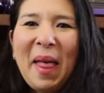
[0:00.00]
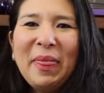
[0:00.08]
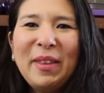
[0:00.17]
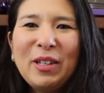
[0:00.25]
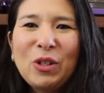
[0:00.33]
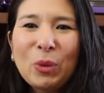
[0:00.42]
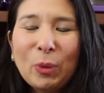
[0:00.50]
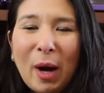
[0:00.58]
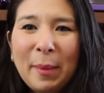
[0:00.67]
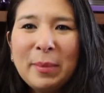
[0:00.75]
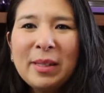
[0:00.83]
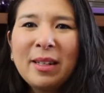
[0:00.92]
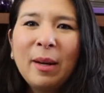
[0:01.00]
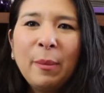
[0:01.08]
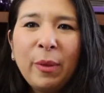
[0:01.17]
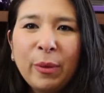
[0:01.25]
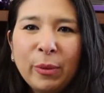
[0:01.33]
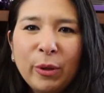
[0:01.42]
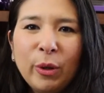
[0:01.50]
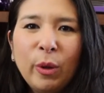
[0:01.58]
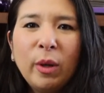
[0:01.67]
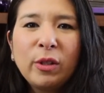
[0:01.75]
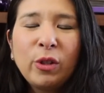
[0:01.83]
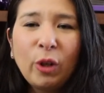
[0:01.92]
the drums come
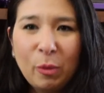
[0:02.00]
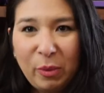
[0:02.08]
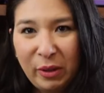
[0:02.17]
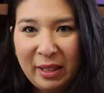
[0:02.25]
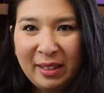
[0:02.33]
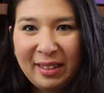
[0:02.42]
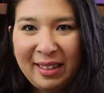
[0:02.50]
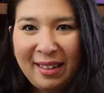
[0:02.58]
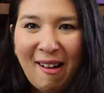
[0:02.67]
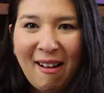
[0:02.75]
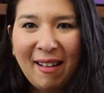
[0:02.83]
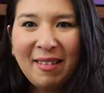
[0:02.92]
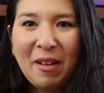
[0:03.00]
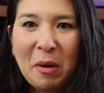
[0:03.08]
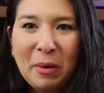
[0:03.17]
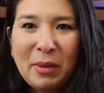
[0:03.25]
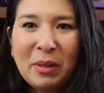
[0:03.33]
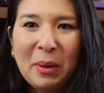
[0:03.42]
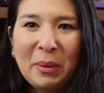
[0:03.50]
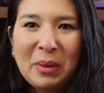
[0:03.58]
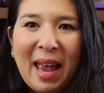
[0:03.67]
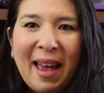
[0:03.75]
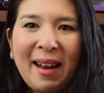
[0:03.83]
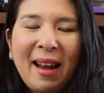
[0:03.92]
through so brilliantly on the Osos,
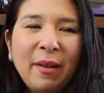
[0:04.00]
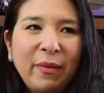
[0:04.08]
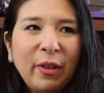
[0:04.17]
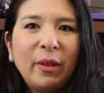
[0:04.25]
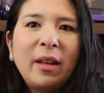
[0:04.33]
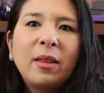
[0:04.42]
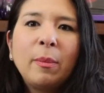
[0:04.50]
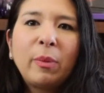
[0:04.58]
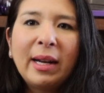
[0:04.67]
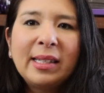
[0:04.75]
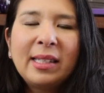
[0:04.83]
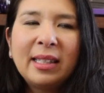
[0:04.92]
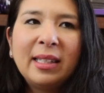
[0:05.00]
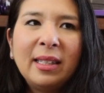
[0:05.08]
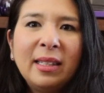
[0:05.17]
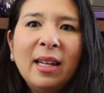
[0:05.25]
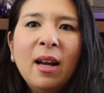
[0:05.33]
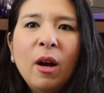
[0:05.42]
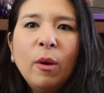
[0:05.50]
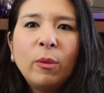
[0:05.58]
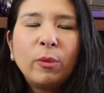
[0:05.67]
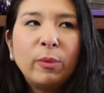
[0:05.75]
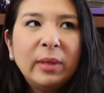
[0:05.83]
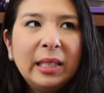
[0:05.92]
and I feel like the Bryston
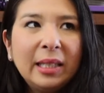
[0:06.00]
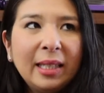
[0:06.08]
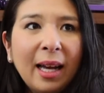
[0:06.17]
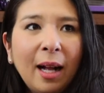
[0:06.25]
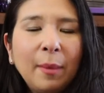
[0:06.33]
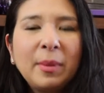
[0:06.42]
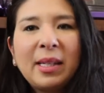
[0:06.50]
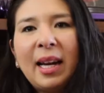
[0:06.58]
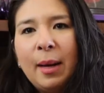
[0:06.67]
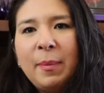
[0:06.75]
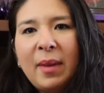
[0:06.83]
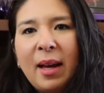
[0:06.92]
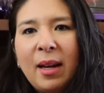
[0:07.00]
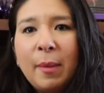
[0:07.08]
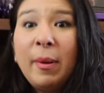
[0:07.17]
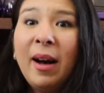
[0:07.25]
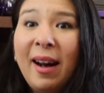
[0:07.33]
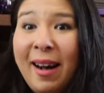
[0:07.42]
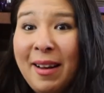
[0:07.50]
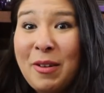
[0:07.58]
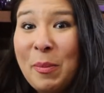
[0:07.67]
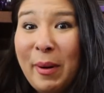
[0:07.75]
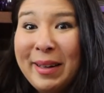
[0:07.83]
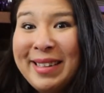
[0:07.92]
really helps to amp that up. Haha,
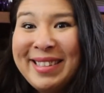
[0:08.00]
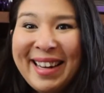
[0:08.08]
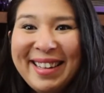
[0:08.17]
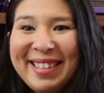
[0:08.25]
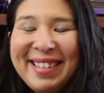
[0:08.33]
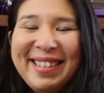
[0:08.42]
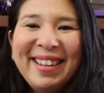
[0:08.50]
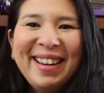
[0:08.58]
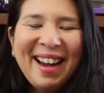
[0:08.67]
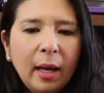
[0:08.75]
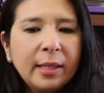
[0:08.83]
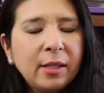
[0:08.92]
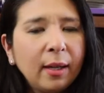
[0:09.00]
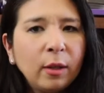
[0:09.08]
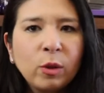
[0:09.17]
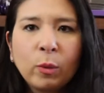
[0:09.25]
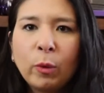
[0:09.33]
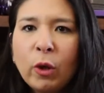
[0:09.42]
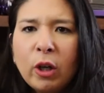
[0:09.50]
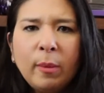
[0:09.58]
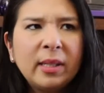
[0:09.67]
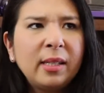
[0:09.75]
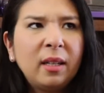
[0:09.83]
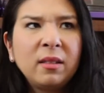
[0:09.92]
no pun intended. It sounds warm,
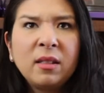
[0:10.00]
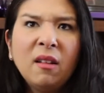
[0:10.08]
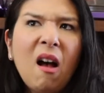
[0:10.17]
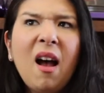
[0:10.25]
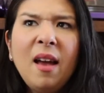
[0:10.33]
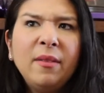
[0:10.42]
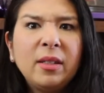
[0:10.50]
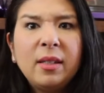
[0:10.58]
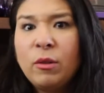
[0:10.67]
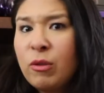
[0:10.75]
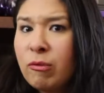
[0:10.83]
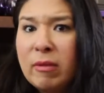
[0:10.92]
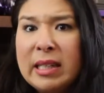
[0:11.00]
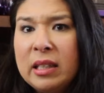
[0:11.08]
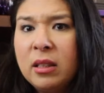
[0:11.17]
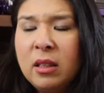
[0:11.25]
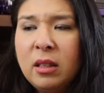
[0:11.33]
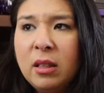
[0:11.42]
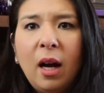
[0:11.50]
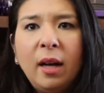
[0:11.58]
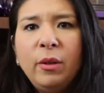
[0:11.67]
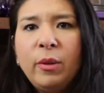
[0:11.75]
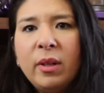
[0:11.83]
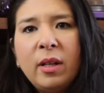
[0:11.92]
it sounds live, it sounds real.
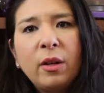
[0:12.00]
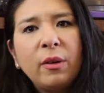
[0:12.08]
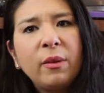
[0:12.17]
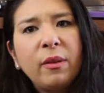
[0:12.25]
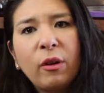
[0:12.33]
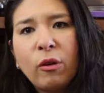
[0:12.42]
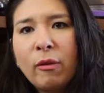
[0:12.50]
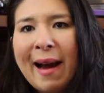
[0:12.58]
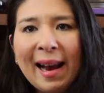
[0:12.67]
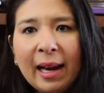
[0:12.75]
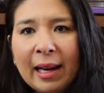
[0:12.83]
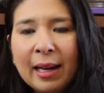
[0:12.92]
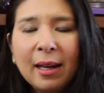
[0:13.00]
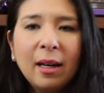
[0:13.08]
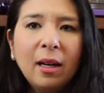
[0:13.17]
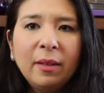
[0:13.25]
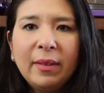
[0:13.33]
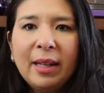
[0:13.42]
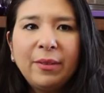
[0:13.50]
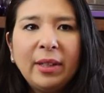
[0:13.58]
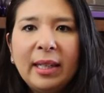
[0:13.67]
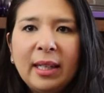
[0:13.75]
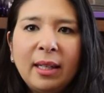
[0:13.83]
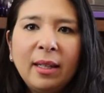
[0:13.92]
You can hear the crack of
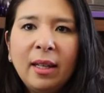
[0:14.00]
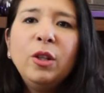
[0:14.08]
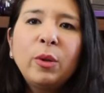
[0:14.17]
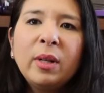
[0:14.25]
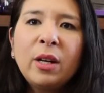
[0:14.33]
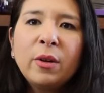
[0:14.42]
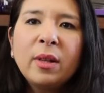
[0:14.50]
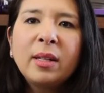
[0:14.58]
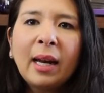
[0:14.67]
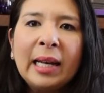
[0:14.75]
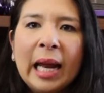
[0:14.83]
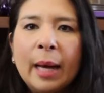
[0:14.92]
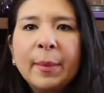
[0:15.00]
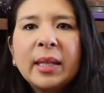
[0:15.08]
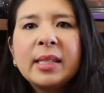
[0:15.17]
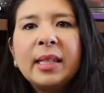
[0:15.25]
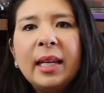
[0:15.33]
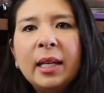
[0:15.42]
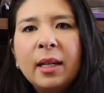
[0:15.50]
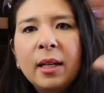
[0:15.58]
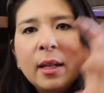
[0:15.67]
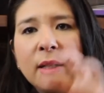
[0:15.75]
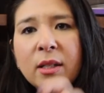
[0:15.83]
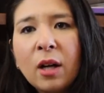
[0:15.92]
everything. You can hear the dynamics
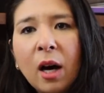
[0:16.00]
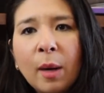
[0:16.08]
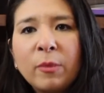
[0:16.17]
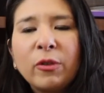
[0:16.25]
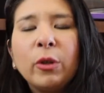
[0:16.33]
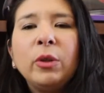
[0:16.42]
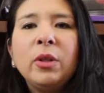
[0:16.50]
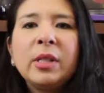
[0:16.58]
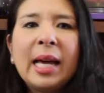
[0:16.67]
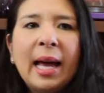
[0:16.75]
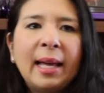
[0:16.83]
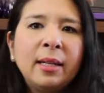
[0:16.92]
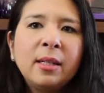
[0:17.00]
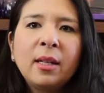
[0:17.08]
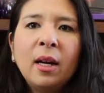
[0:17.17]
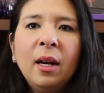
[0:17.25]
in the tom rolls, and